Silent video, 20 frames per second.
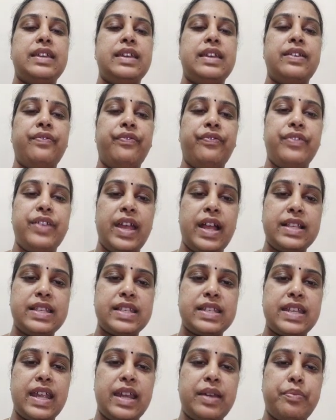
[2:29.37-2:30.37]
if
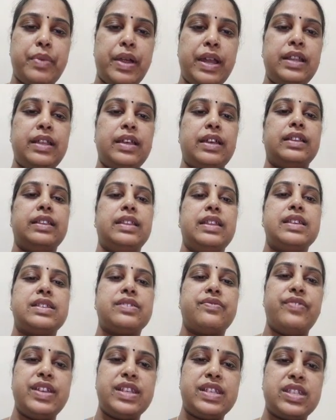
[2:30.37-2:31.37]
else statement, the
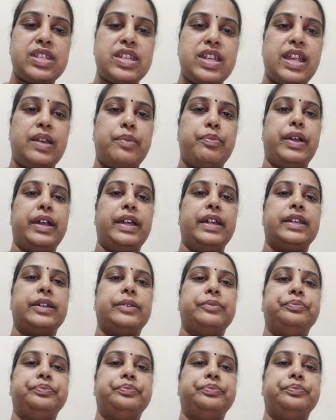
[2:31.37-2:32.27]
switch statement.